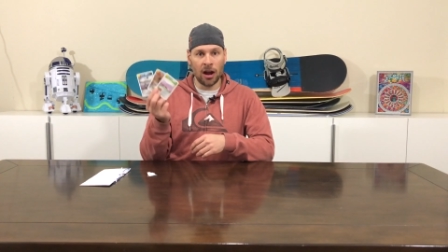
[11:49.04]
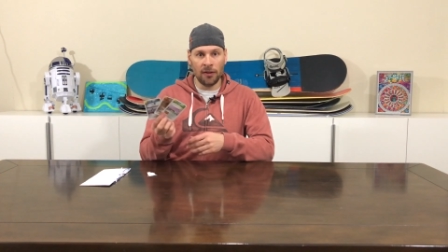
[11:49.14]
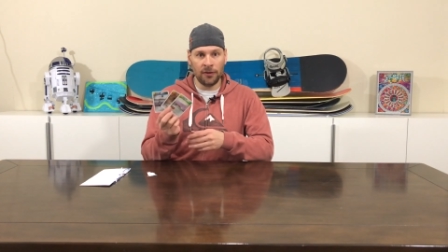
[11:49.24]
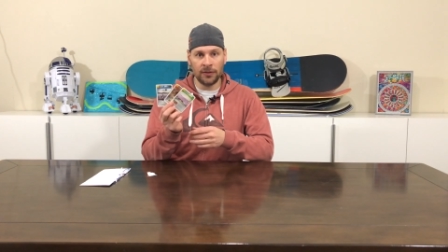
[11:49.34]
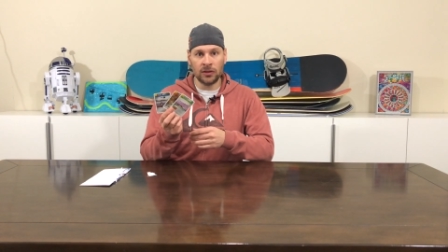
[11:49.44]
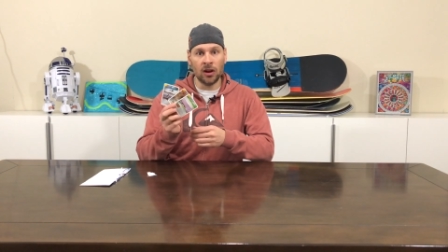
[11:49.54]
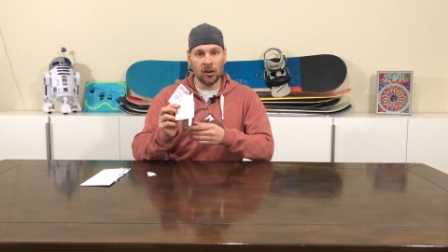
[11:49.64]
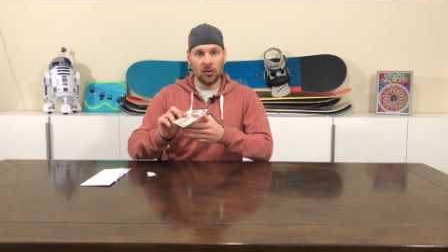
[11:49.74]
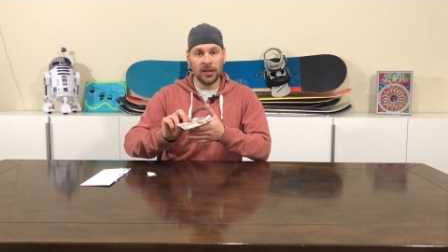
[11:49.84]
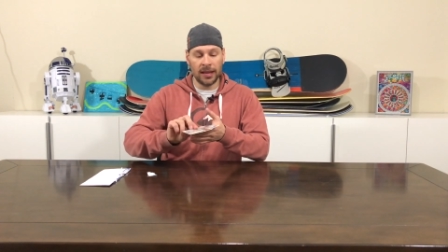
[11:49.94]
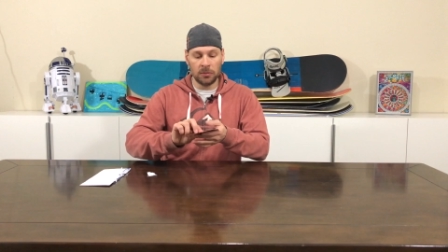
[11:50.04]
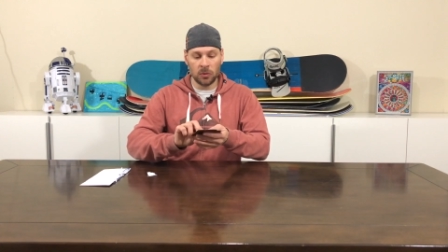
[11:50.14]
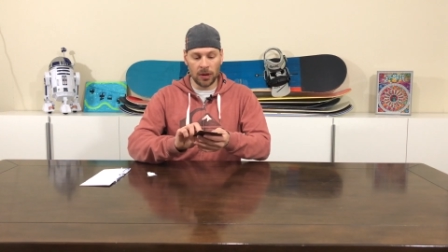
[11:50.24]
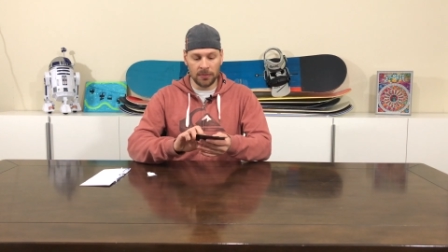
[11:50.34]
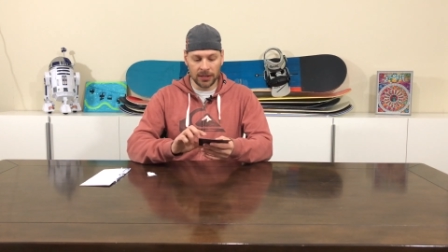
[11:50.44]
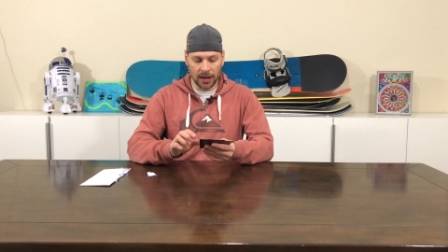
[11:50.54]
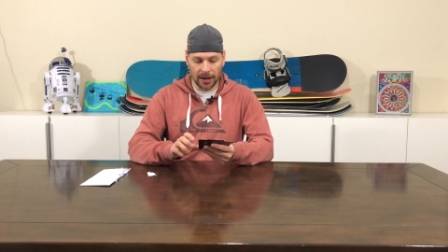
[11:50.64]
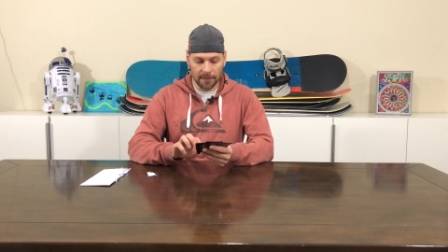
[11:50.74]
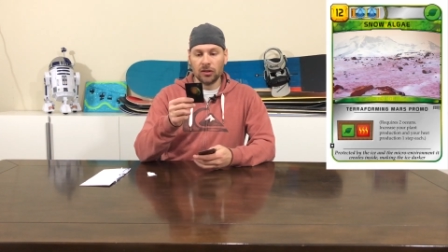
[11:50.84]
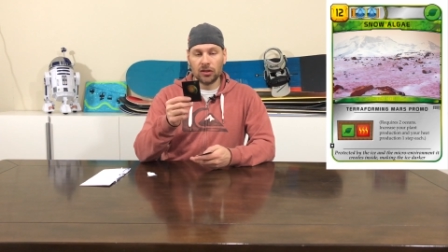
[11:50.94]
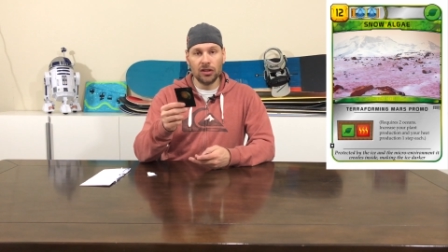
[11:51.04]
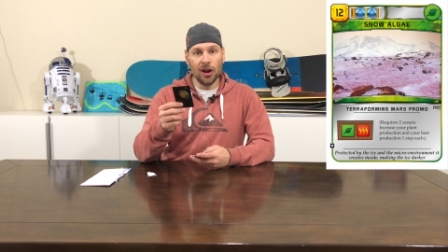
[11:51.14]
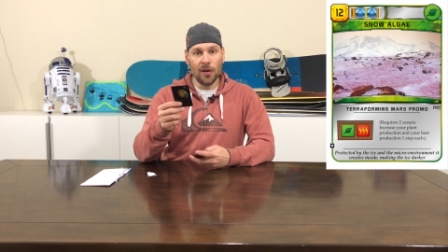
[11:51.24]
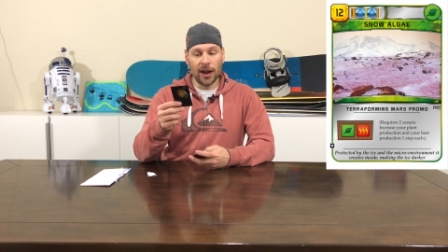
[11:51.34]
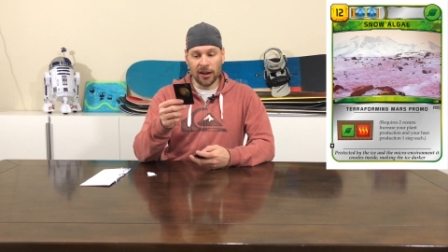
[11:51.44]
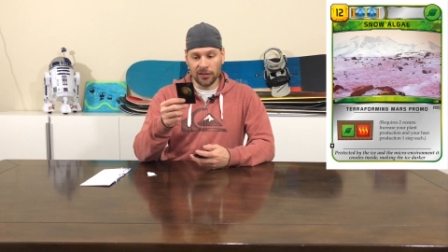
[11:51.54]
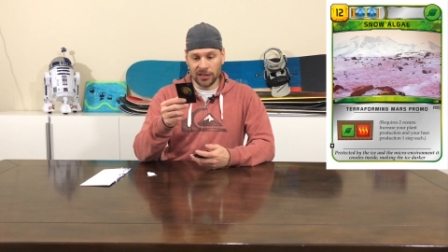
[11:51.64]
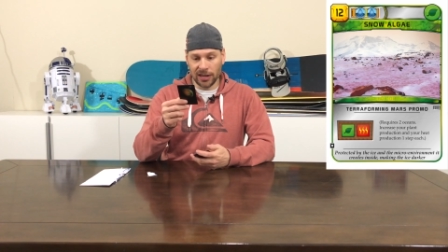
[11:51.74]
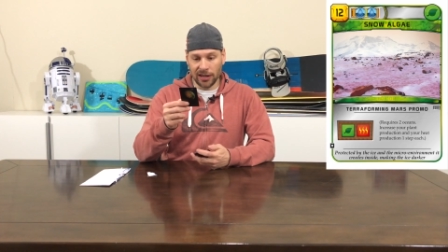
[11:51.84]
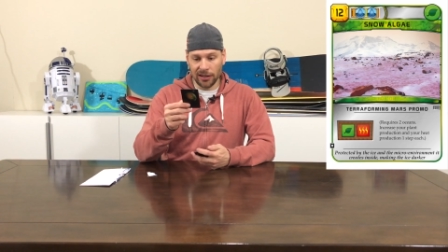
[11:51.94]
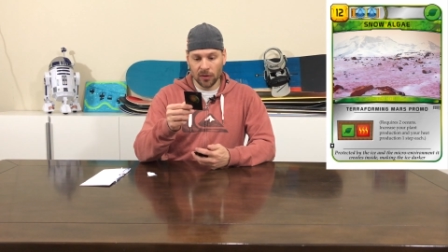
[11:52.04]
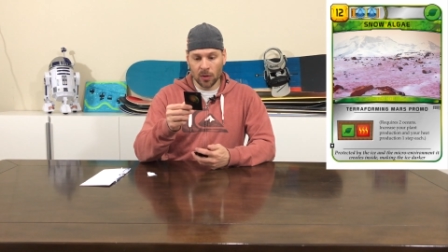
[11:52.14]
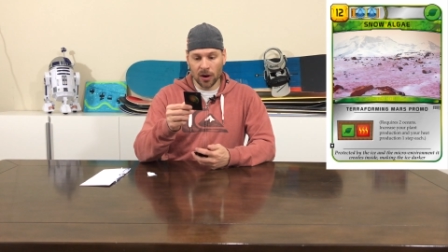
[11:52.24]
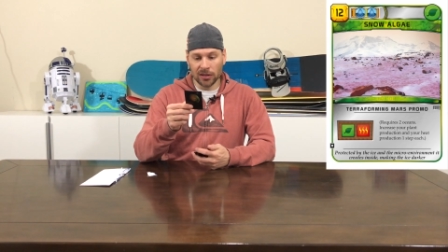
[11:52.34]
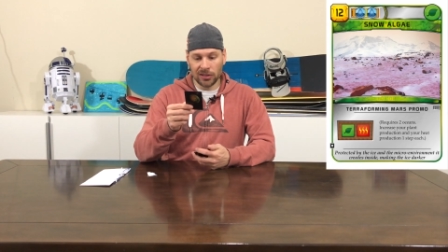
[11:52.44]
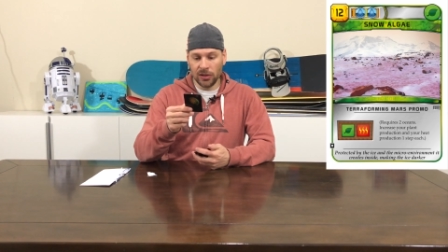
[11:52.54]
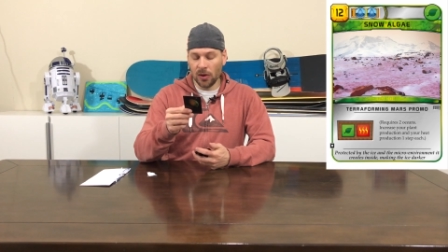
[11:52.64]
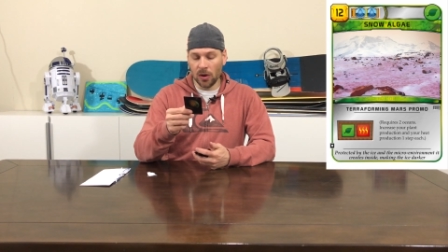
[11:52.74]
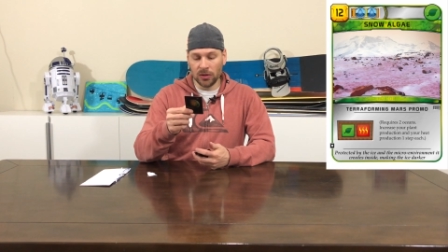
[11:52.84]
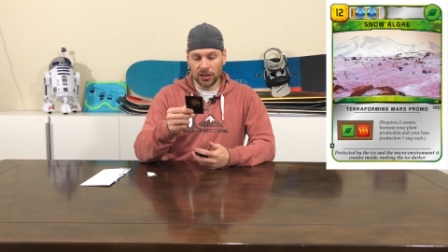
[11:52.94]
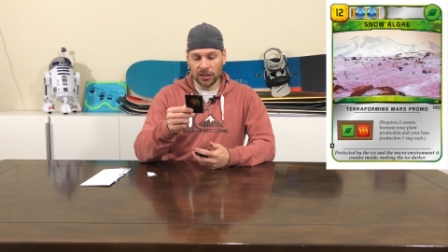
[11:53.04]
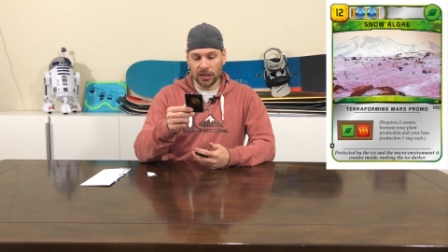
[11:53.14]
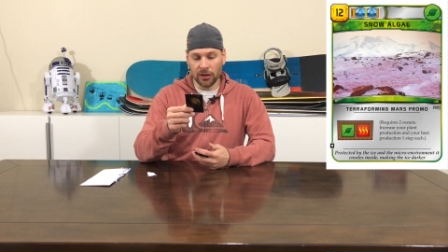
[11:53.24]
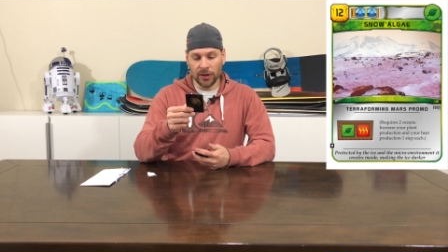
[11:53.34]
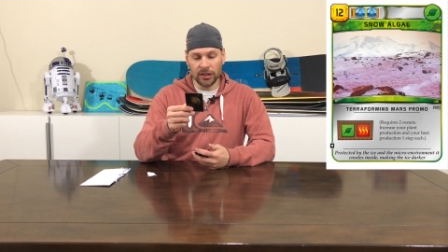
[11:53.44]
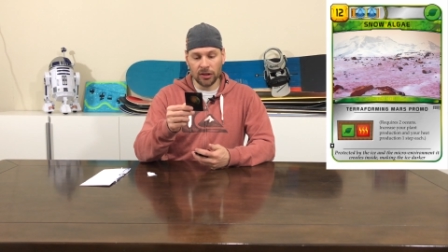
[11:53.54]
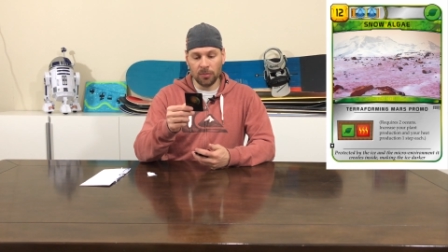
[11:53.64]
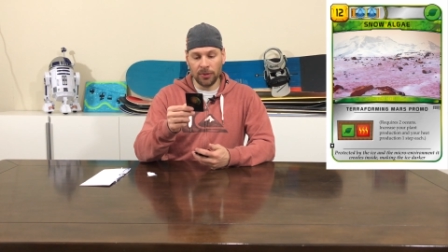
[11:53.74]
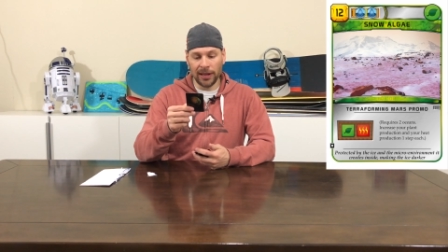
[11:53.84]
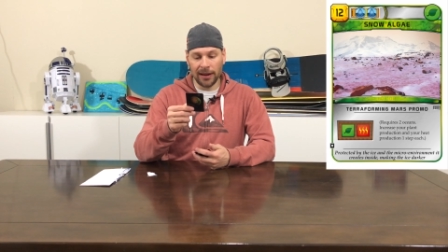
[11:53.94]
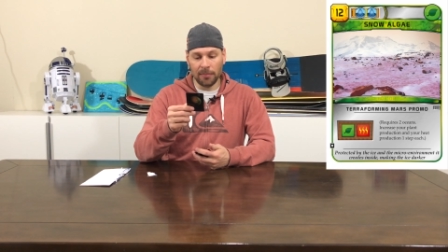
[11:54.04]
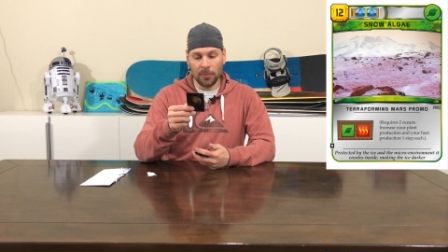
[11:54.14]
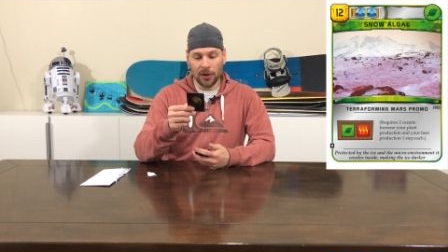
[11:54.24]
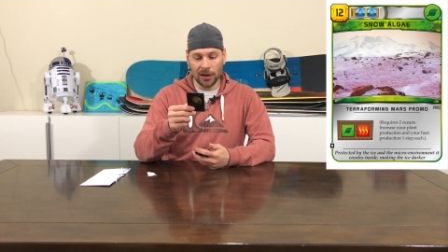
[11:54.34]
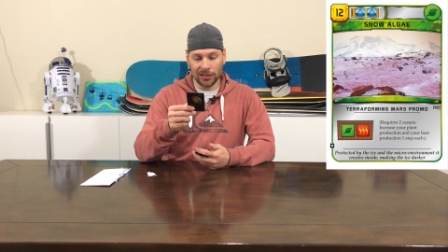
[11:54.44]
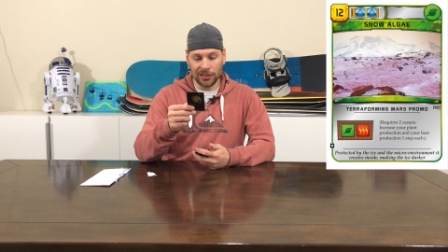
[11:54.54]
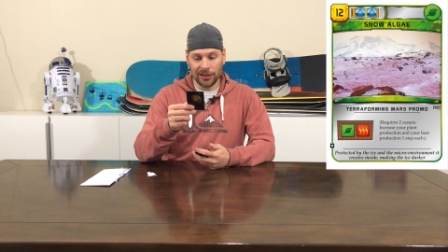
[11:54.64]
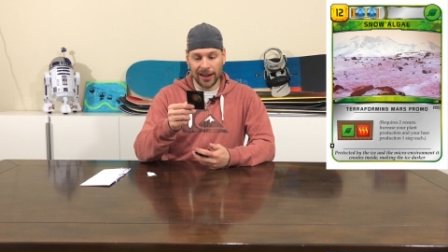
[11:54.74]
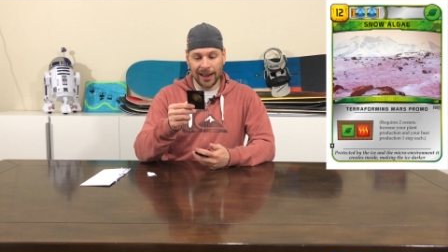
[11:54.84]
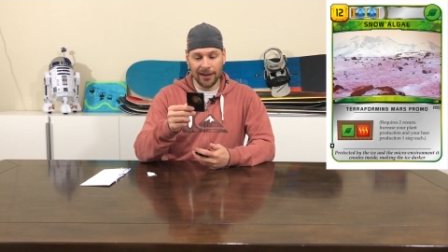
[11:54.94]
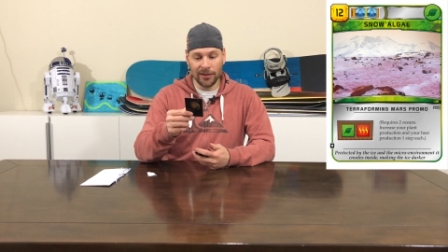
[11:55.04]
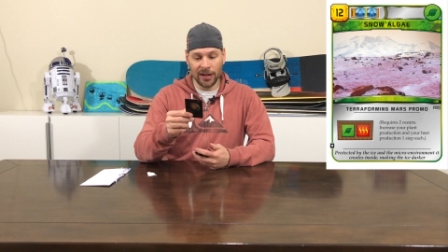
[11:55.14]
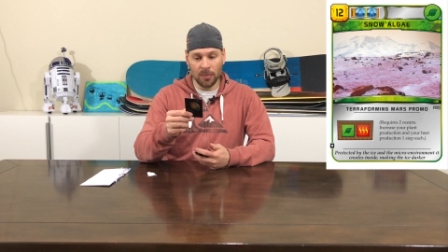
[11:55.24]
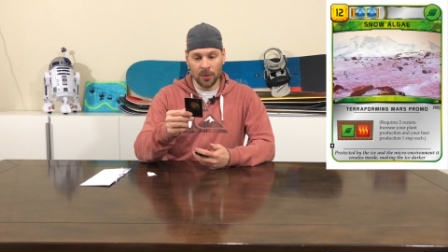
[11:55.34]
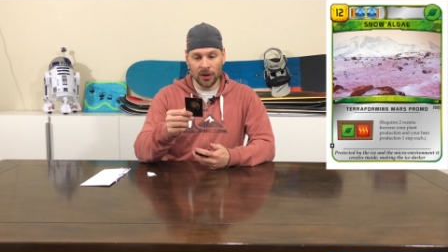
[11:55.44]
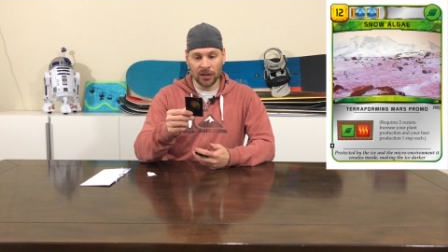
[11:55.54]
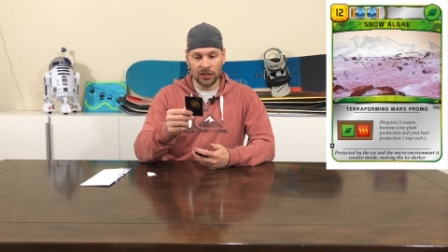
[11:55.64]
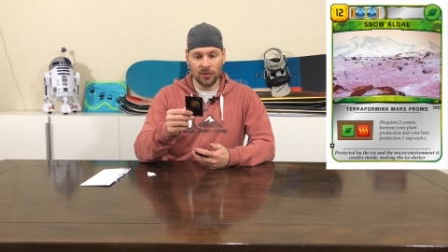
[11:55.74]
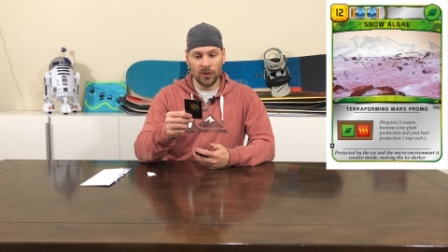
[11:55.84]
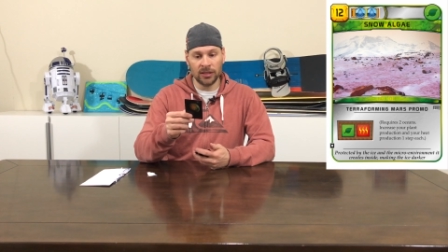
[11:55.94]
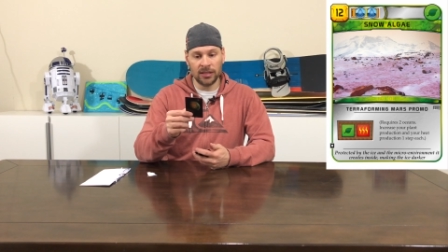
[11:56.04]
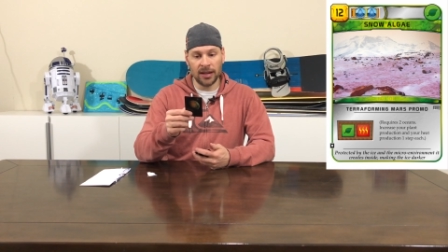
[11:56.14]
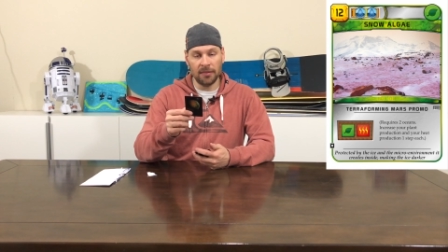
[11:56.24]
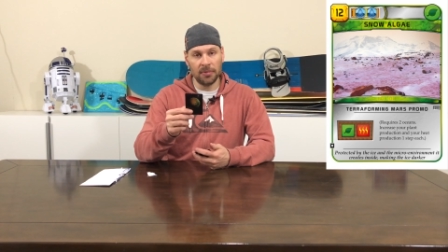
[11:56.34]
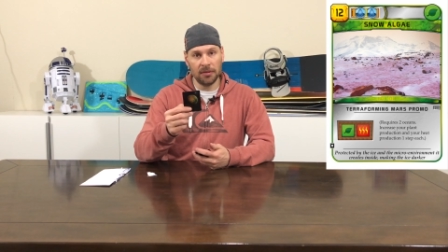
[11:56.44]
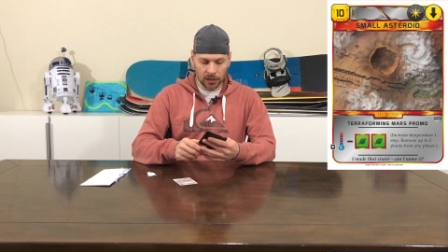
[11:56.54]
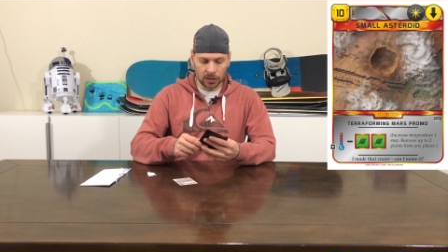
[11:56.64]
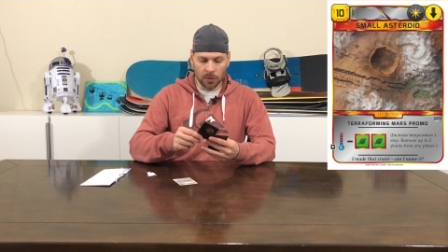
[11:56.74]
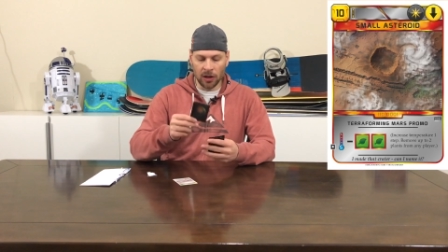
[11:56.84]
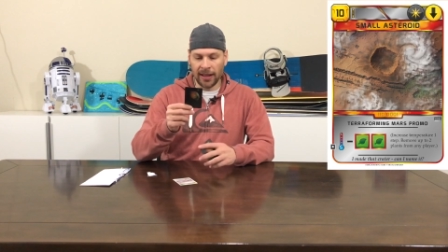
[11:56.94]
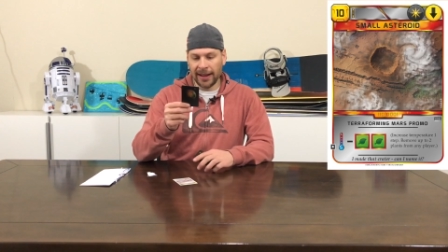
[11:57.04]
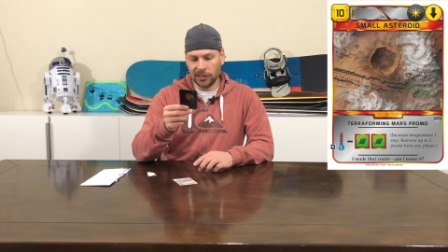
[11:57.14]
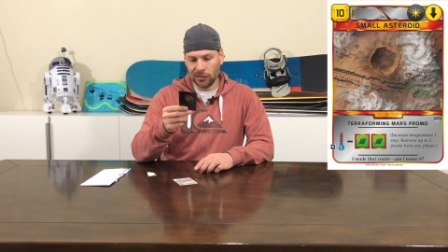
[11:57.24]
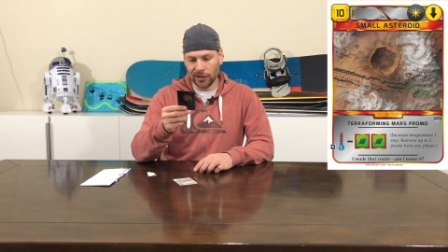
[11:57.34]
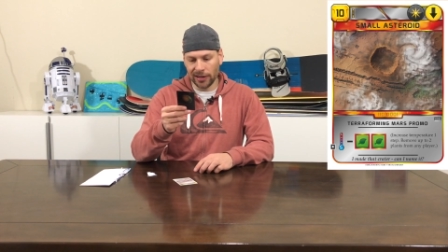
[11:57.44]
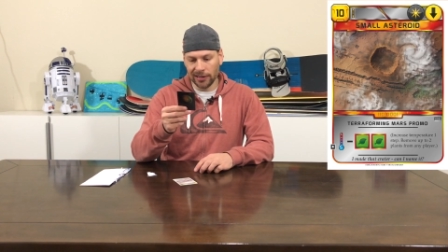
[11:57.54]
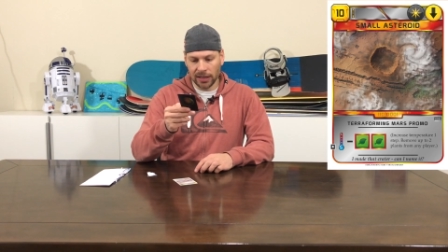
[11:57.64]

off of Stronghold Games website. Snow algae requires two oceans. Increase your plant production and your heat production one step. Small asteroid.